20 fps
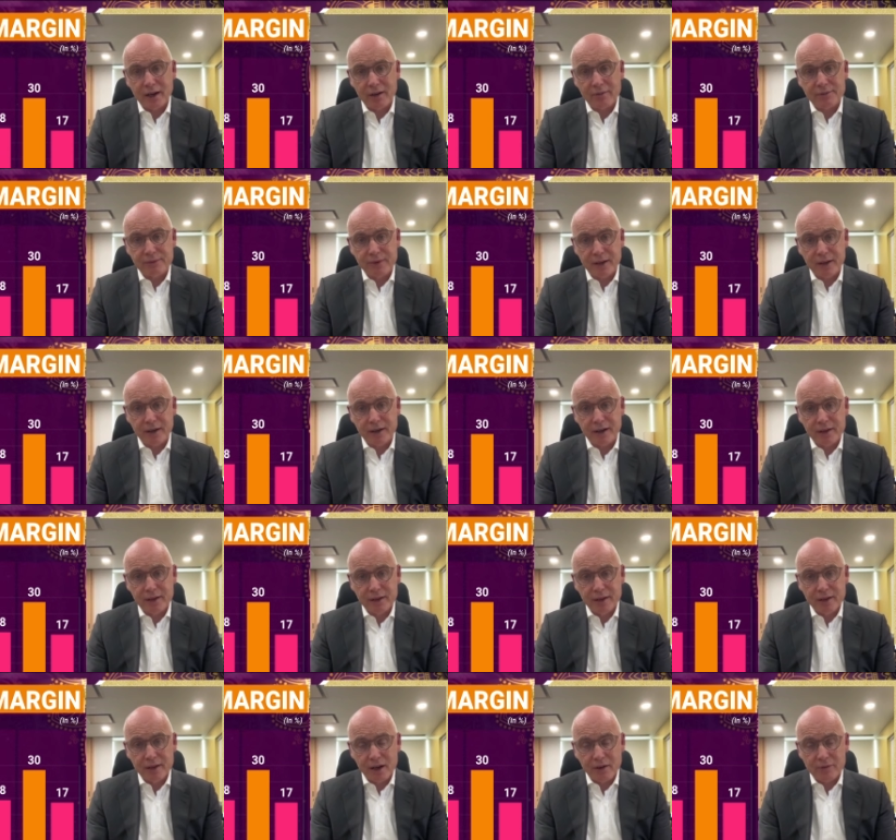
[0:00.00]
of
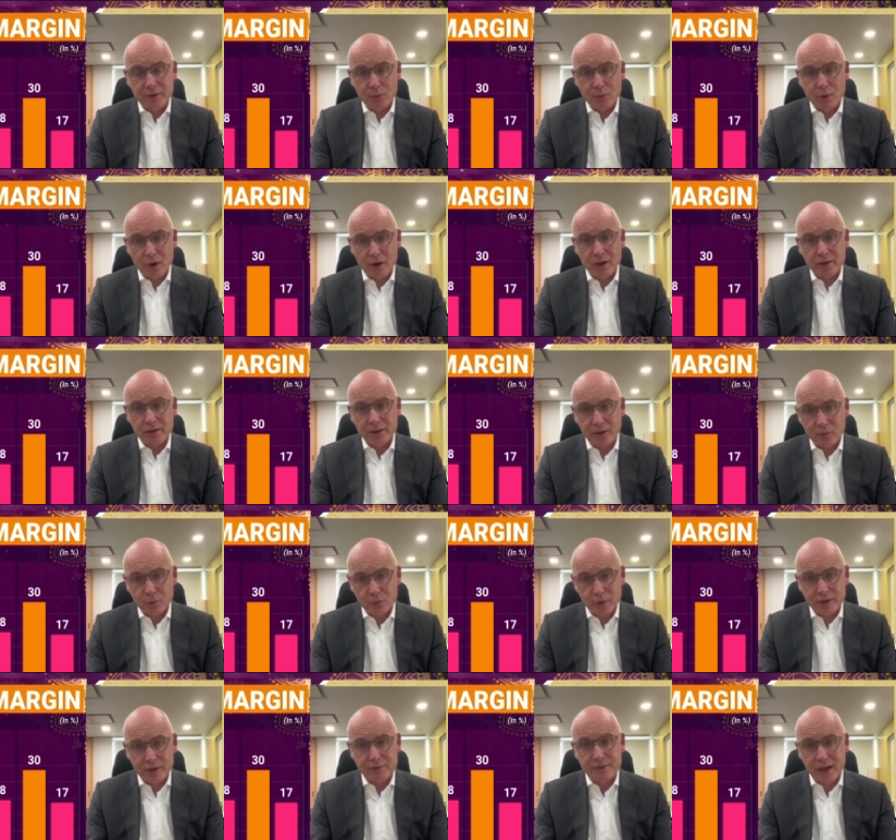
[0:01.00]
the work that
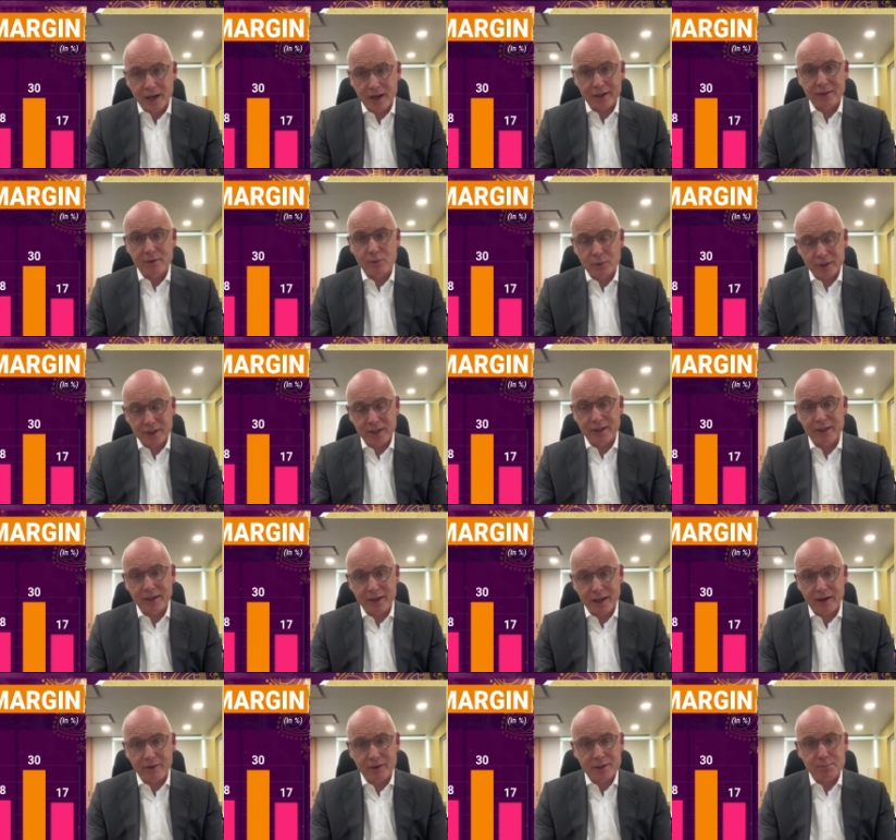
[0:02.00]
we've done within the
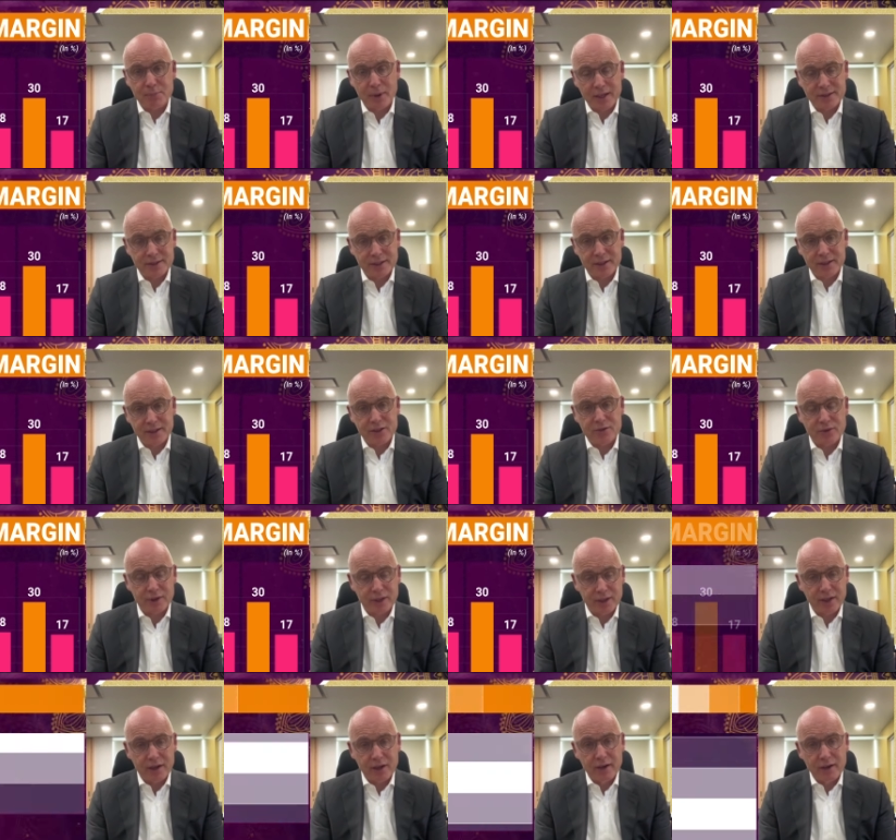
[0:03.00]
aerospace
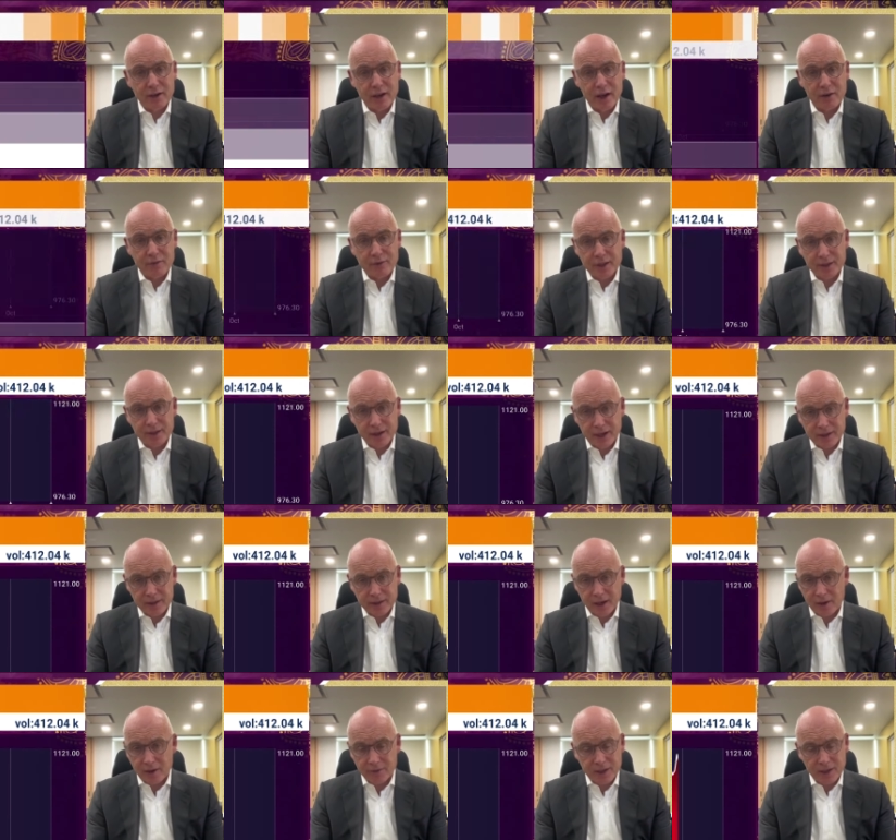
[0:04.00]
industry over
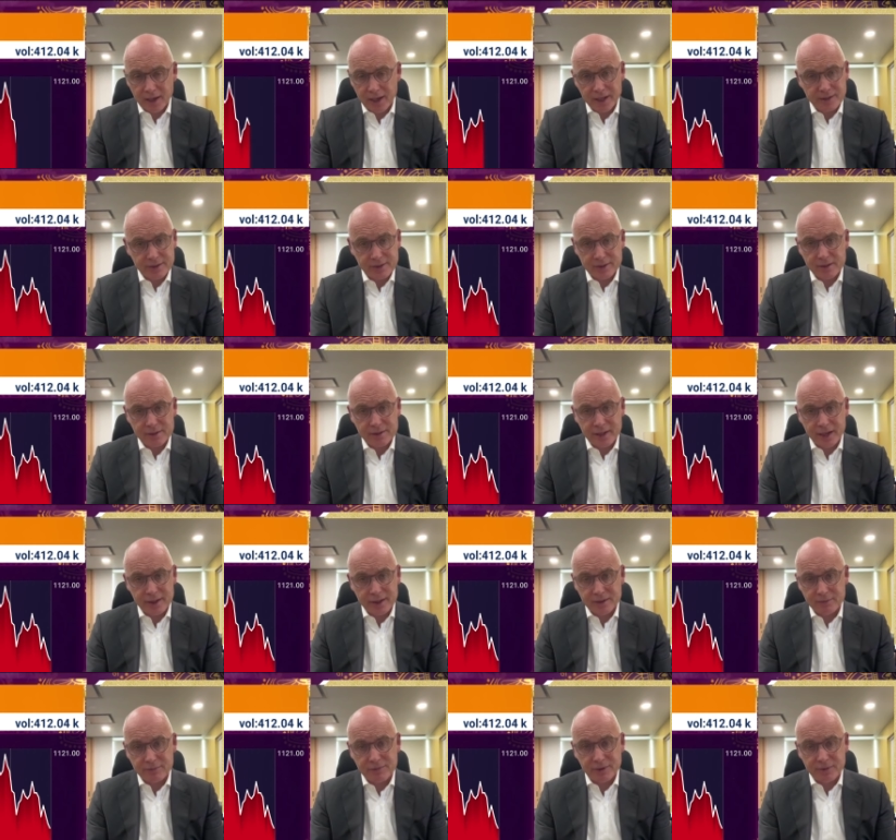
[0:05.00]
the last
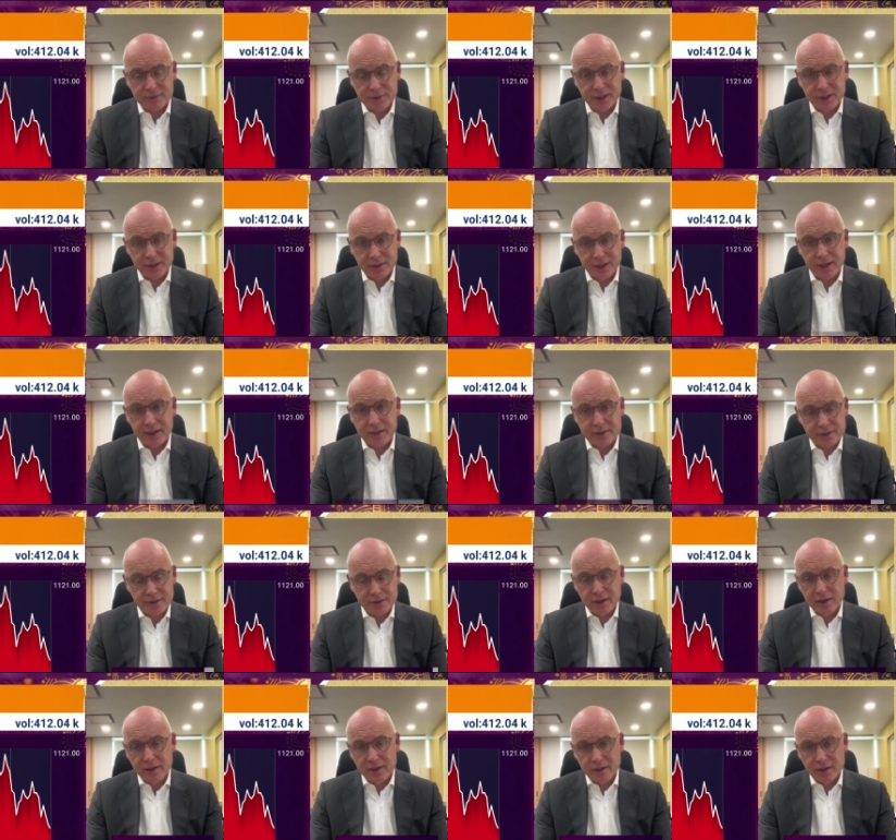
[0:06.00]
10 to 15 years,
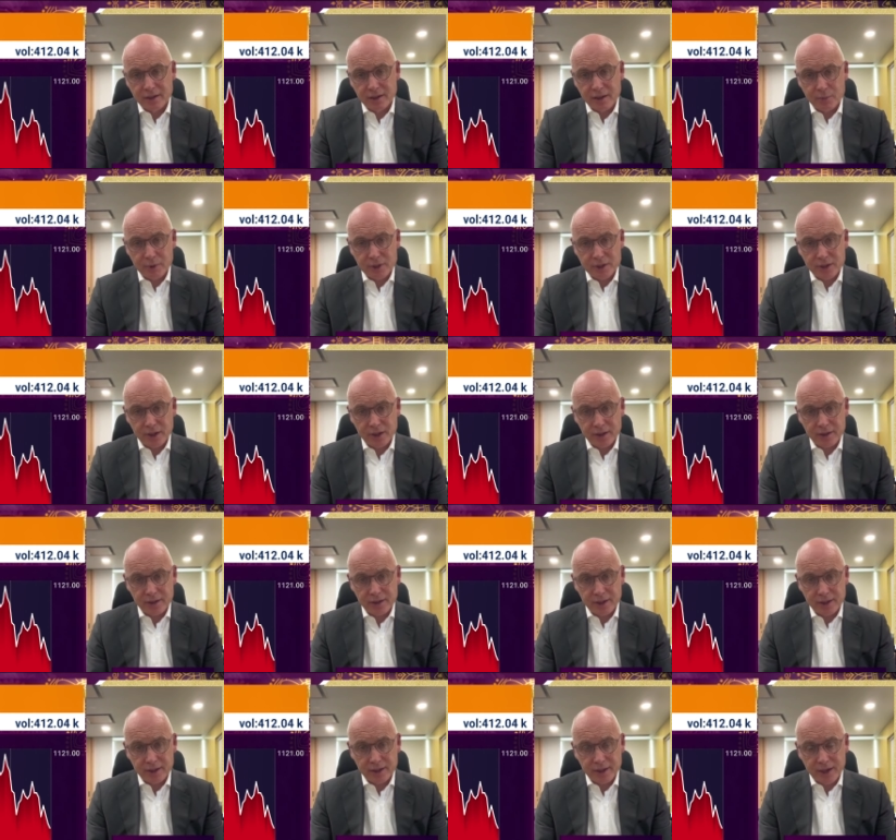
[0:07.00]
and we
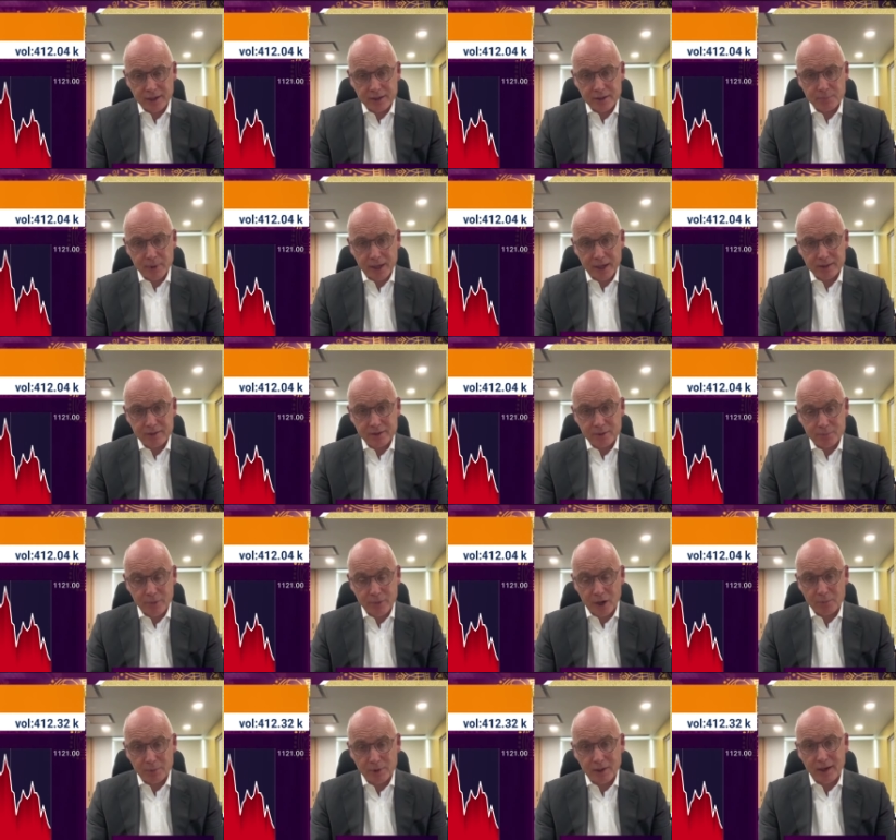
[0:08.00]
certainly expect to
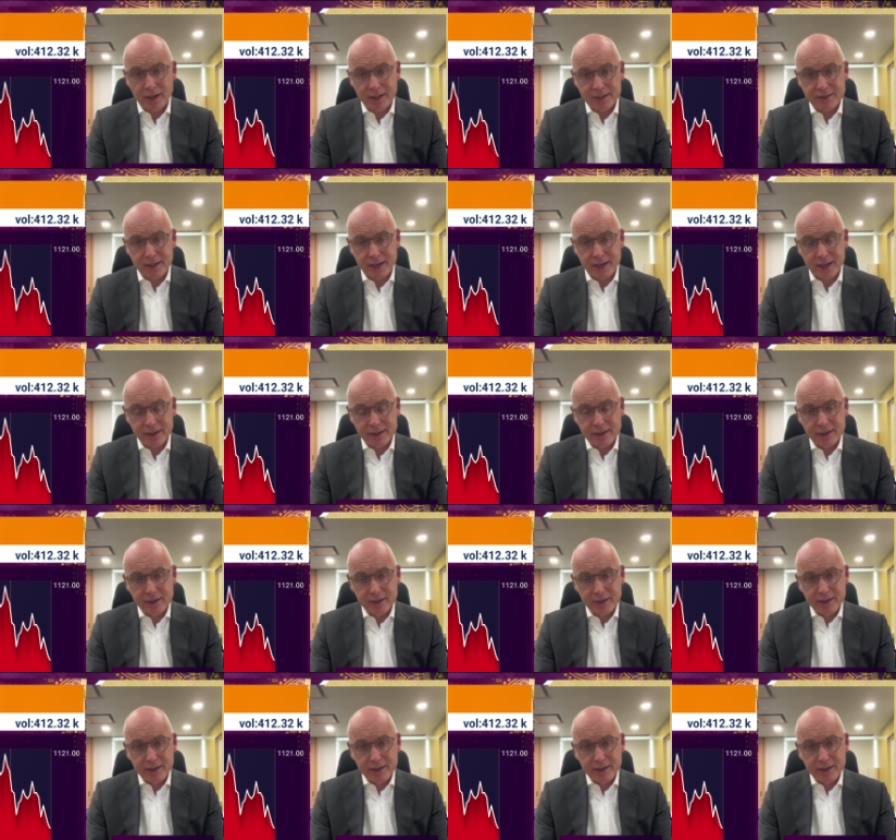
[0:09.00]
mobilize that